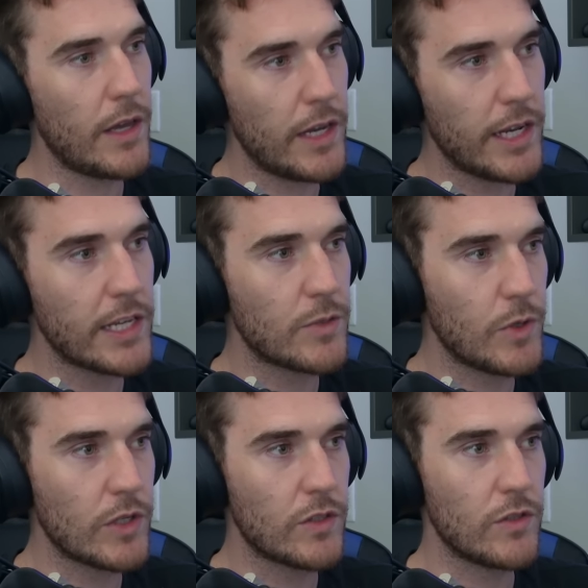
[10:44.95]
and he gets
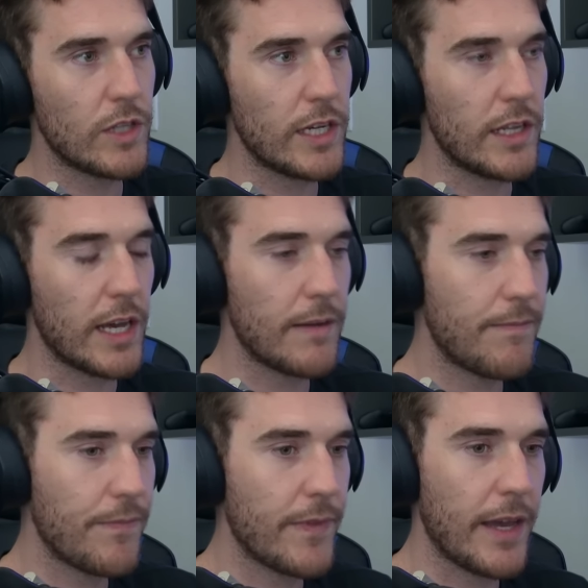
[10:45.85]
spoken to like that.
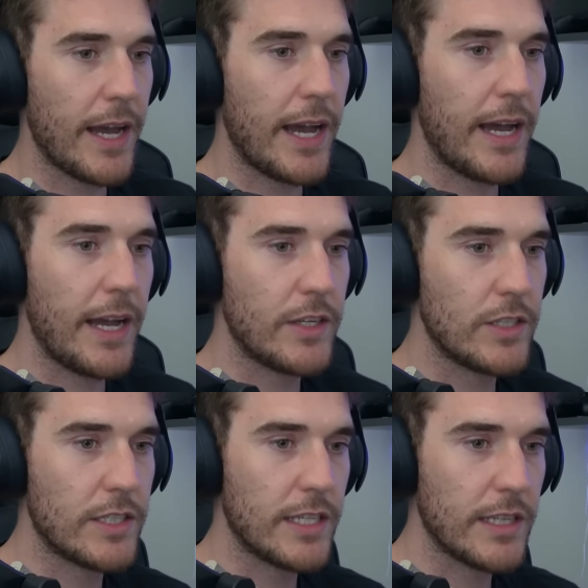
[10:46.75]
I, I
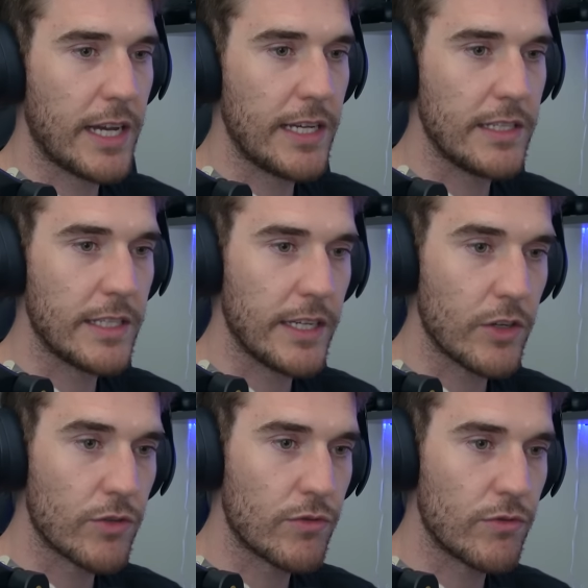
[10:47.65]
just think that is
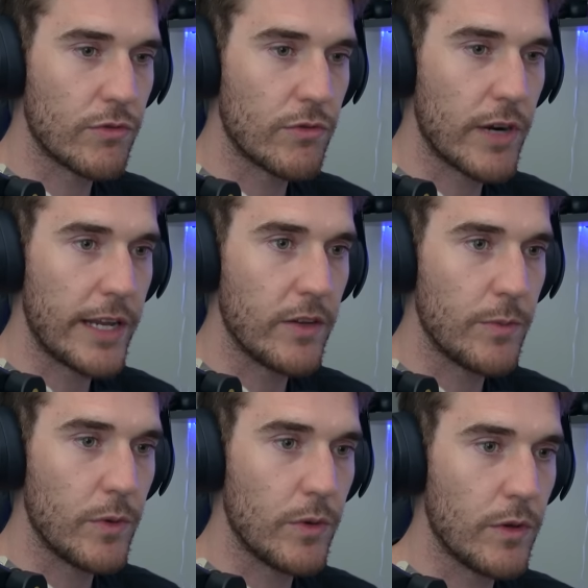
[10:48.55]

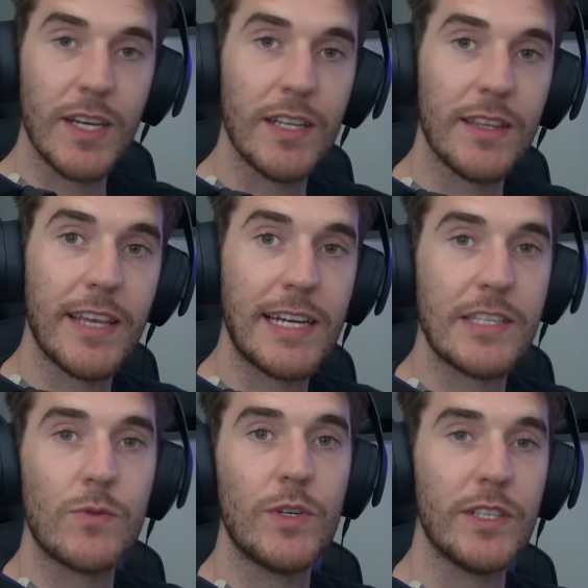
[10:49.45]
incredible, and
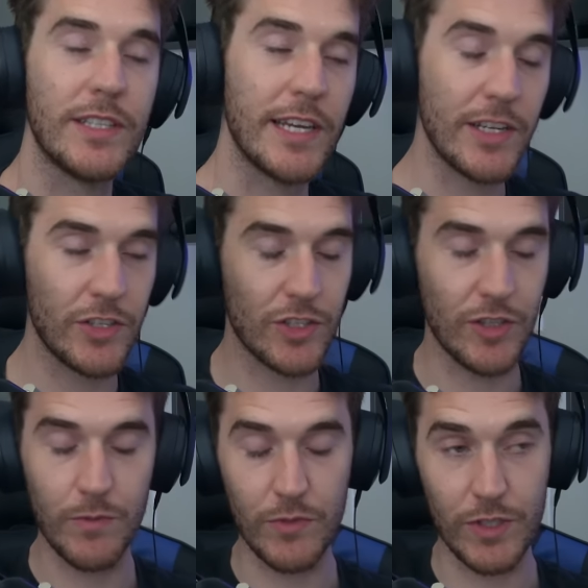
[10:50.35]
that's where the danger
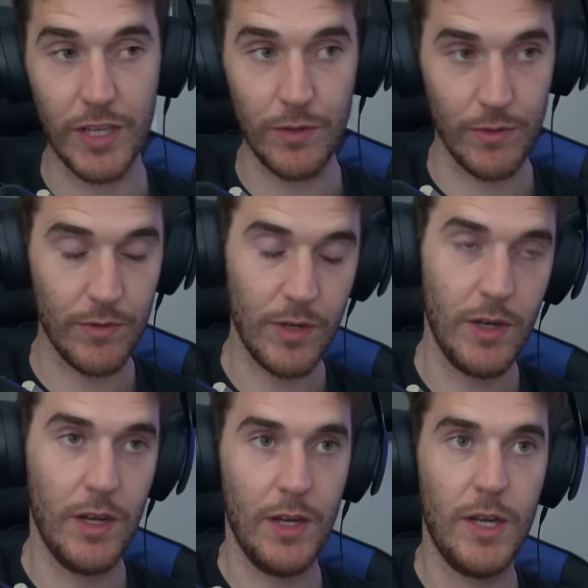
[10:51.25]
comes now
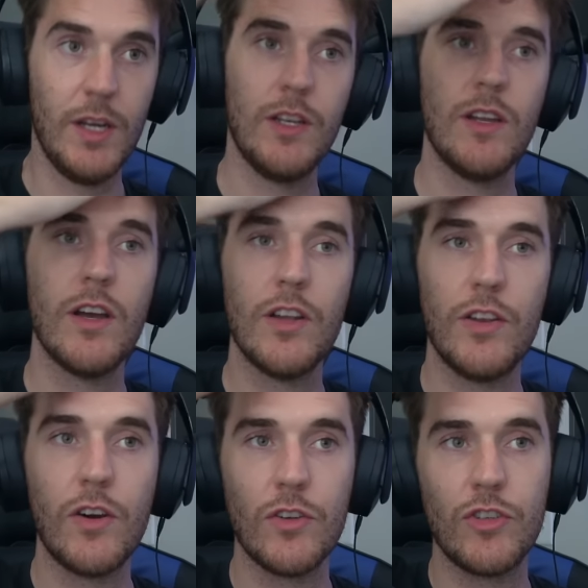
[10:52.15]

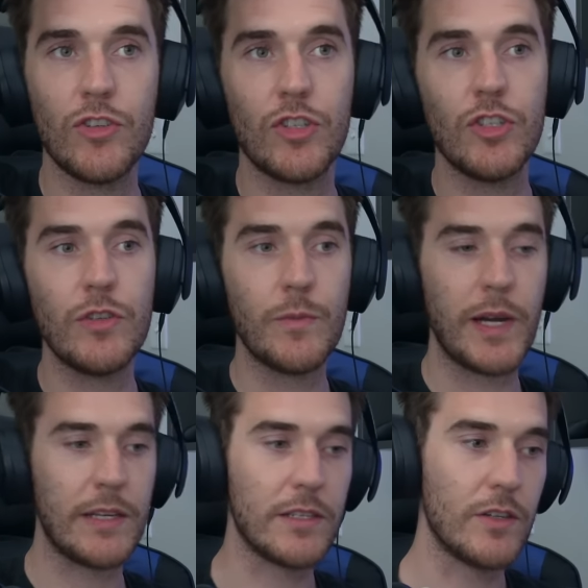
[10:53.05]
and not just student
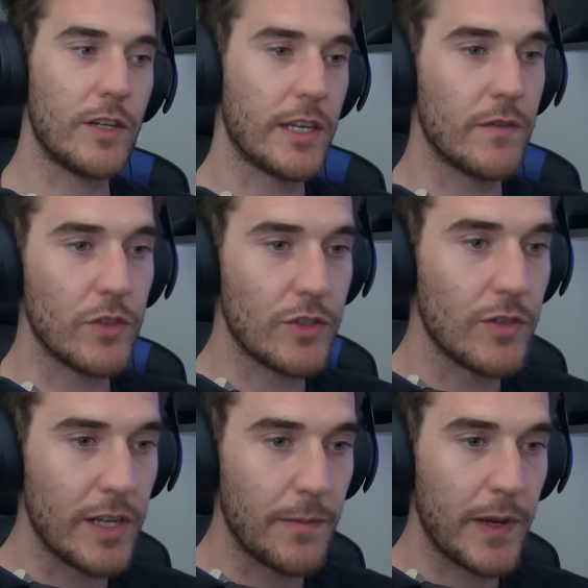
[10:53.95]
pilots. I know I gave the
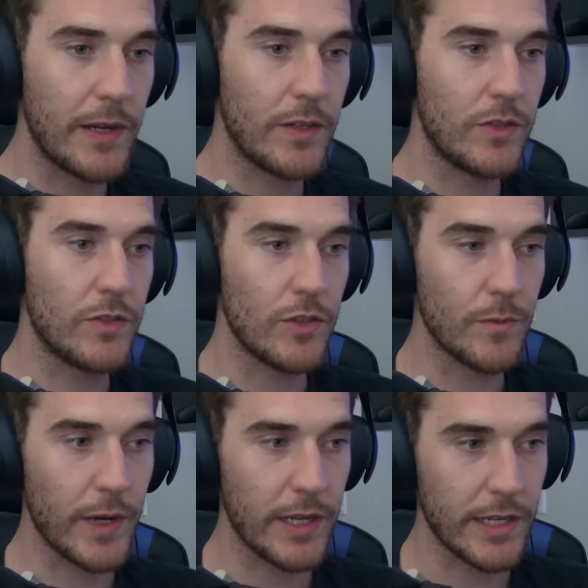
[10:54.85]
student
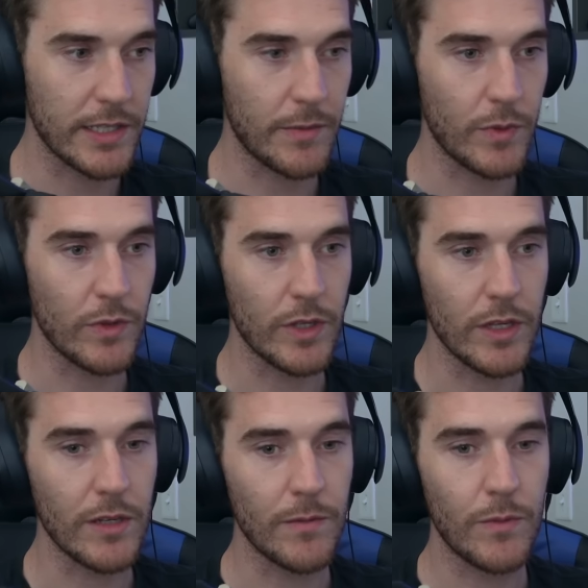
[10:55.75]
student pilot example
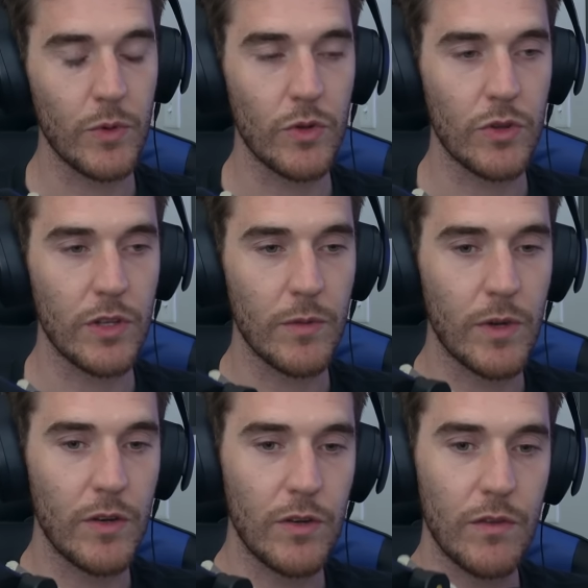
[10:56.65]
there, but the
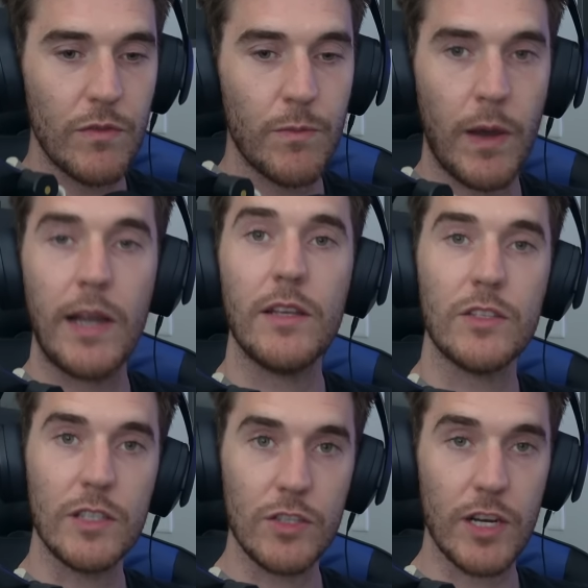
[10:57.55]
amount of
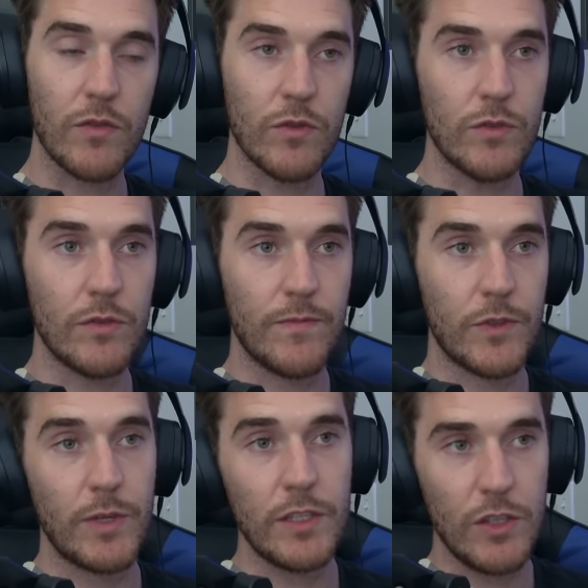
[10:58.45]
pilots in general,
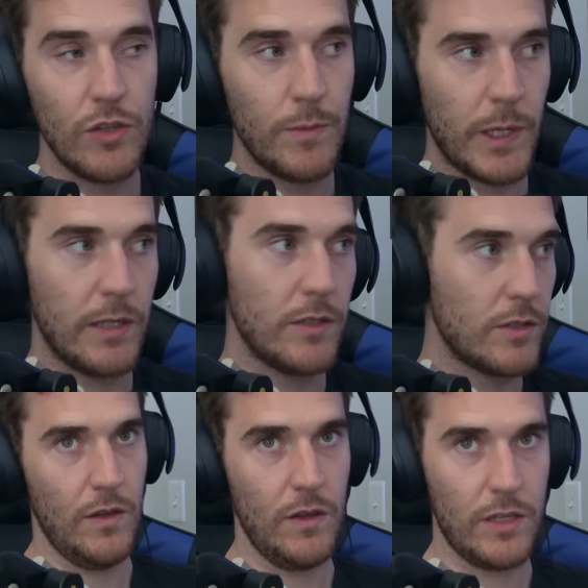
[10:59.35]
especially new
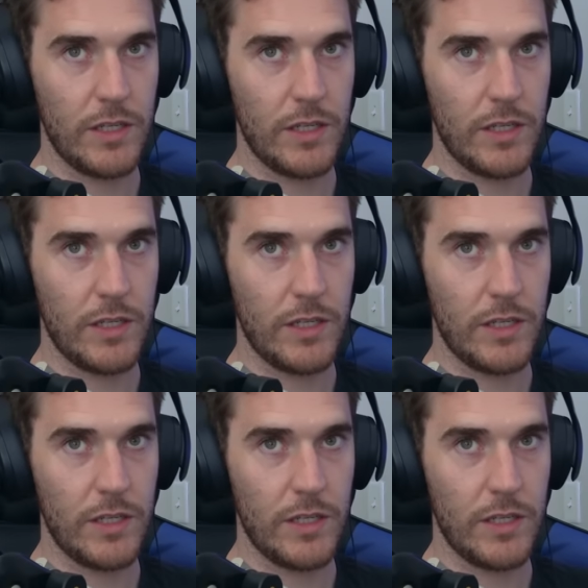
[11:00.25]
pilots, that are